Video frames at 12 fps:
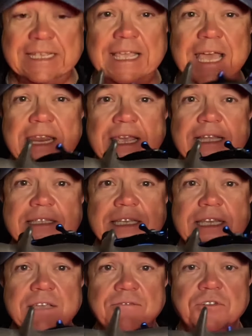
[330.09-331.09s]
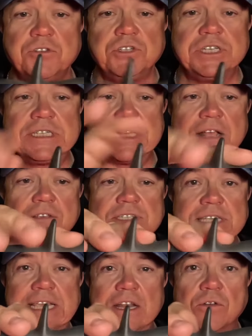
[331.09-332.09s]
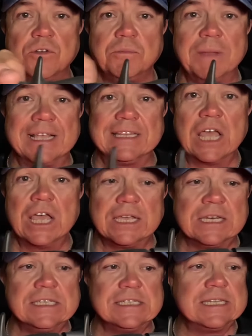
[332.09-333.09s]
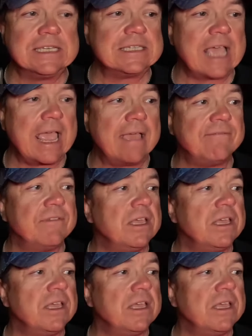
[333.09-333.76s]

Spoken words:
They kind of got the Fuji style seat on them like the ugly sticks have.